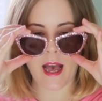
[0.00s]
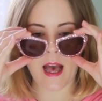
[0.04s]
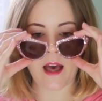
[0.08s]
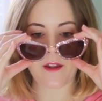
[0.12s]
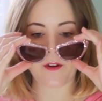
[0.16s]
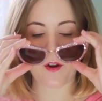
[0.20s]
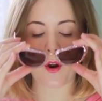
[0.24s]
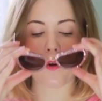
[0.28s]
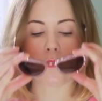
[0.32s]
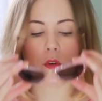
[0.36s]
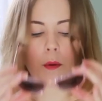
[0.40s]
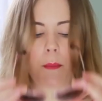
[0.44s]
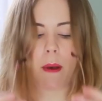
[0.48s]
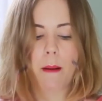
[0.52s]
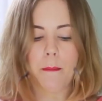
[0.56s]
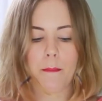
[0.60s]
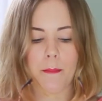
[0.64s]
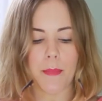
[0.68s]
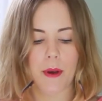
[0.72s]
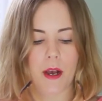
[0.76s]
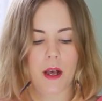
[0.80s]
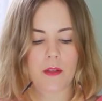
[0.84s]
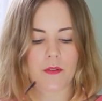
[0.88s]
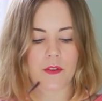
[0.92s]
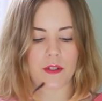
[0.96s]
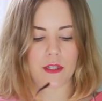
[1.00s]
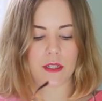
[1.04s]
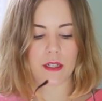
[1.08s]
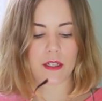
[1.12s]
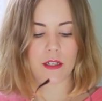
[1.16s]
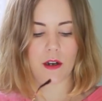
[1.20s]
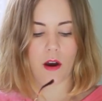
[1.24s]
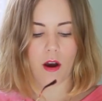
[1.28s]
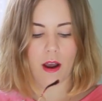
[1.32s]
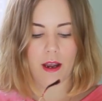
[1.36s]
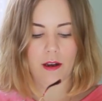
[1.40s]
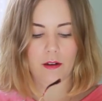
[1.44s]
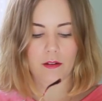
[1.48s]
cannot remember the
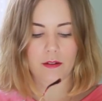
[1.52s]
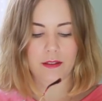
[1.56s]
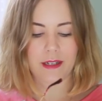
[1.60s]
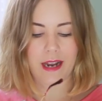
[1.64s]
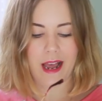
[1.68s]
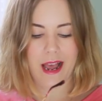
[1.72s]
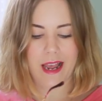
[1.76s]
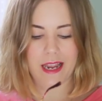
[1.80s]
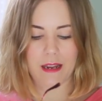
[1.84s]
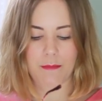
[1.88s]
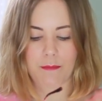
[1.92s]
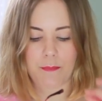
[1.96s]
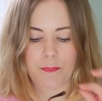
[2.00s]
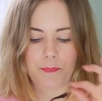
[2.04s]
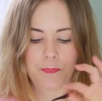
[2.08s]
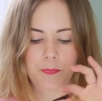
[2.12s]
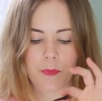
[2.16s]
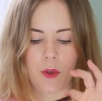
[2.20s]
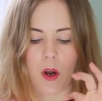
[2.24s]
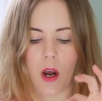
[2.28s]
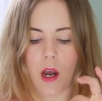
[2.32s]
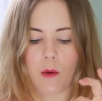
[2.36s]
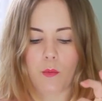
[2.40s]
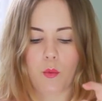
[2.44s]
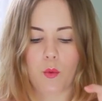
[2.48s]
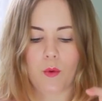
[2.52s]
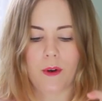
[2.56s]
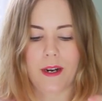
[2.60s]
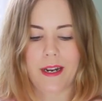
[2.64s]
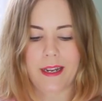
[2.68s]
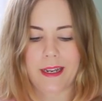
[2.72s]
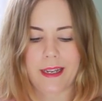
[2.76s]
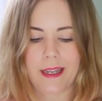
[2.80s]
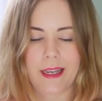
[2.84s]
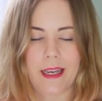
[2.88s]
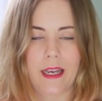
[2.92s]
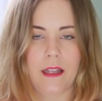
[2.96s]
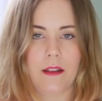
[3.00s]
style name. I will
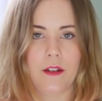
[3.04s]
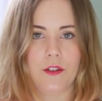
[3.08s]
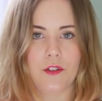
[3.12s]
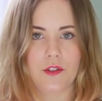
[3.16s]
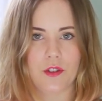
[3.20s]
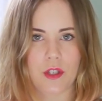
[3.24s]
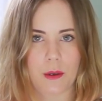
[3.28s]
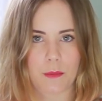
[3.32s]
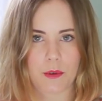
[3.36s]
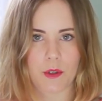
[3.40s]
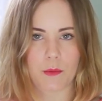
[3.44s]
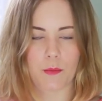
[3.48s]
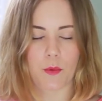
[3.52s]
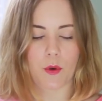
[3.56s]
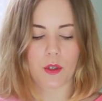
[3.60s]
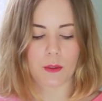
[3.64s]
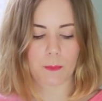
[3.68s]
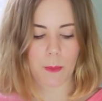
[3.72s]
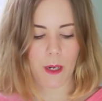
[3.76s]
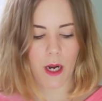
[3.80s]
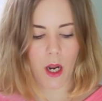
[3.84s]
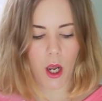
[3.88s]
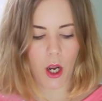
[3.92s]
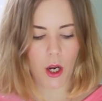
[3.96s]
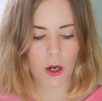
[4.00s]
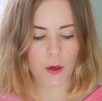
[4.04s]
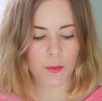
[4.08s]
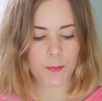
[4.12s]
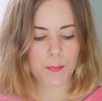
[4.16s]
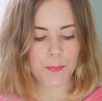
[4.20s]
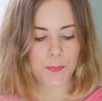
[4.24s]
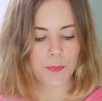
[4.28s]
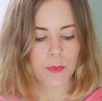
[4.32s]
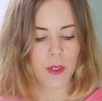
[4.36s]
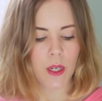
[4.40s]
link it in the description box below.